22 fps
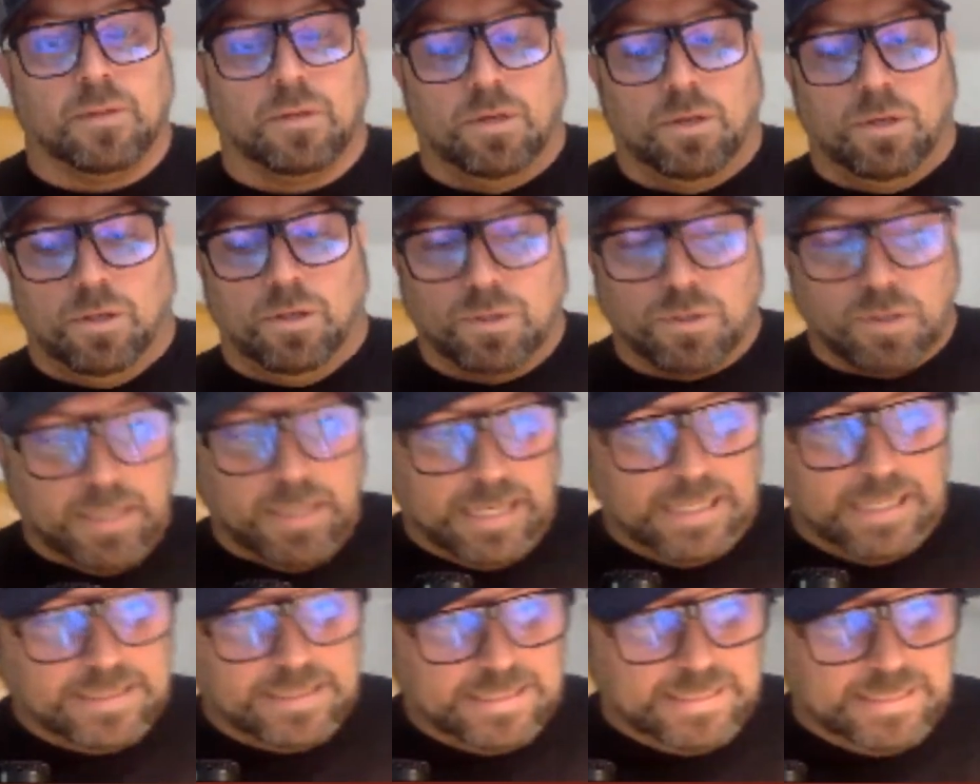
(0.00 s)
So
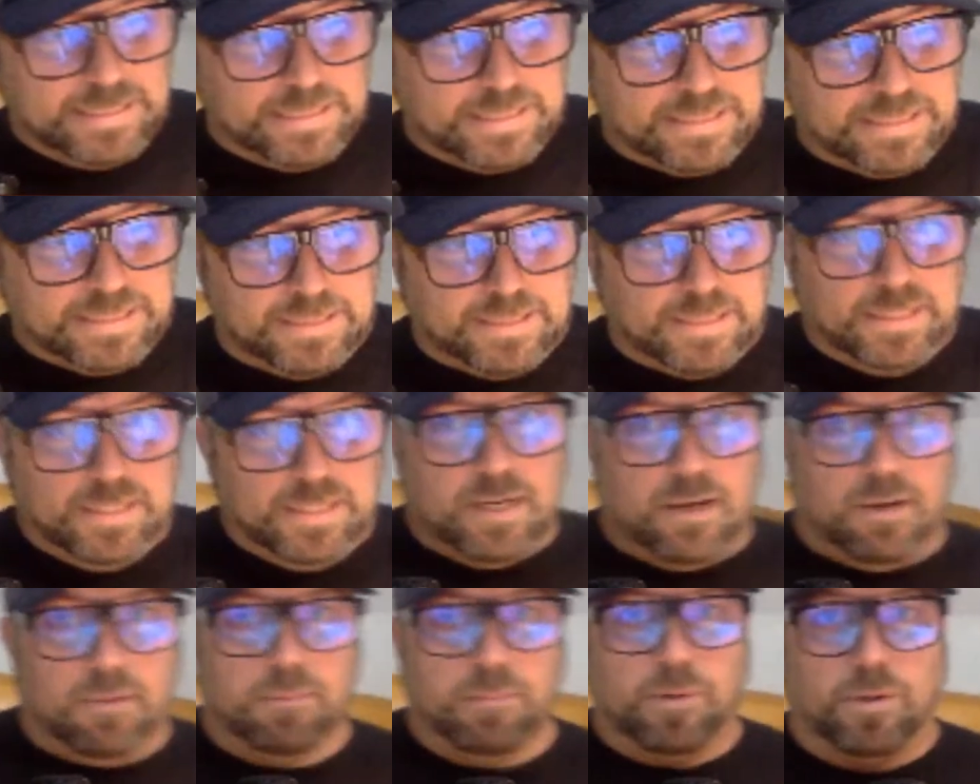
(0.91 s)
guys, this is the
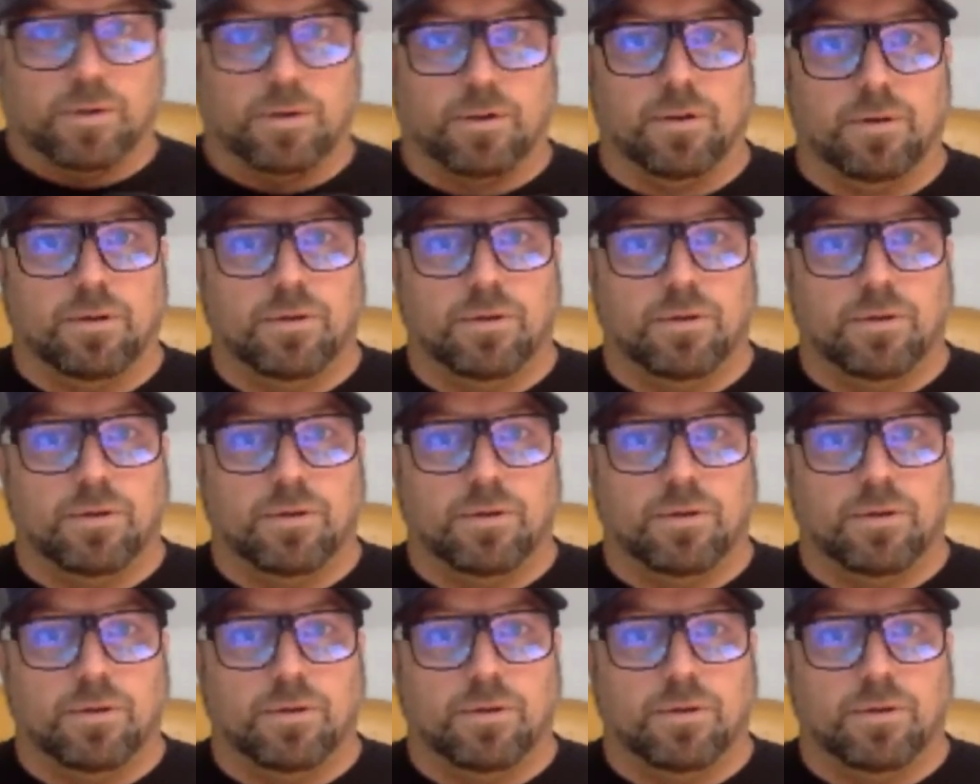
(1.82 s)
number.